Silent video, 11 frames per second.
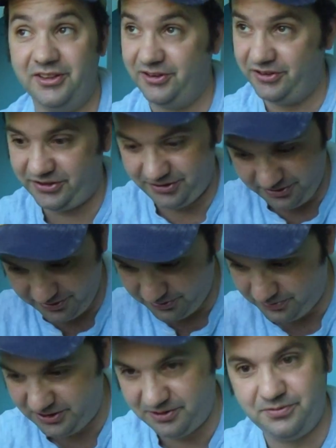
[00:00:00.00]
There's
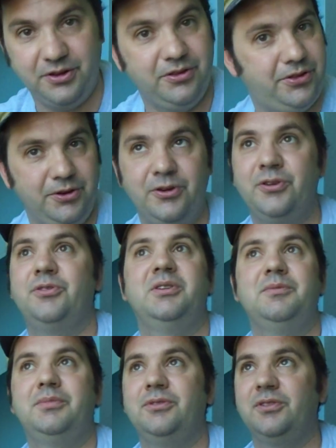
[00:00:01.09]
the third
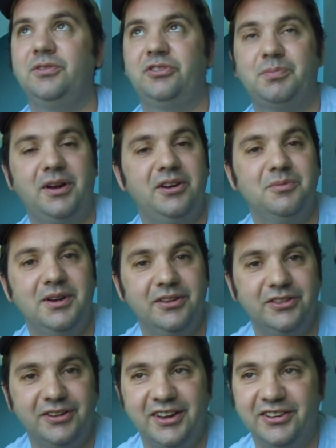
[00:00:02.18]
reboot of Spider-Man in
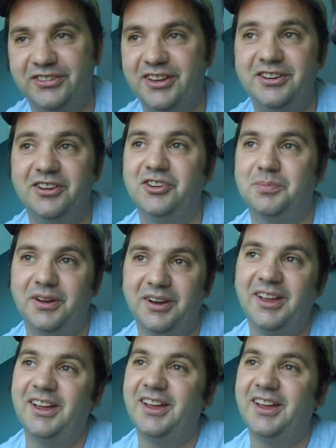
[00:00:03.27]
the last 10 years. But